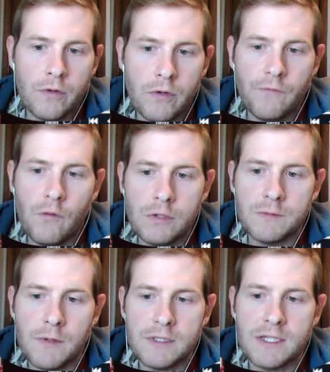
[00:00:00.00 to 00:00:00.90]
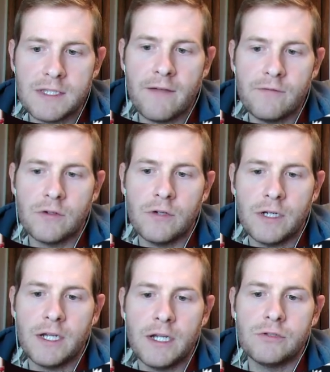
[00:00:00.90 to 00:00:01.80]
Her force response is after
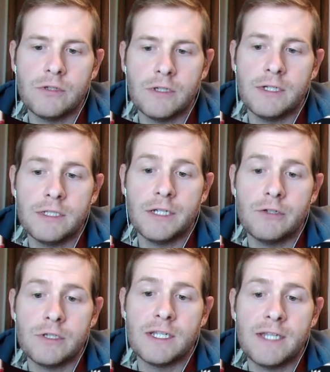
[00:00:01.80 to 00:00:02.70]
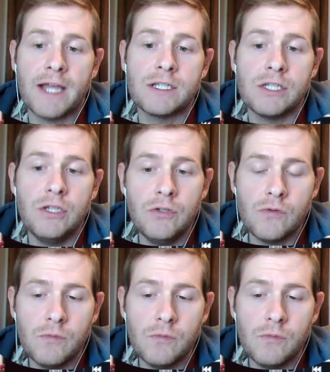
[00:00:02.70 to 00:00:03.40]
Enchantress attacks you,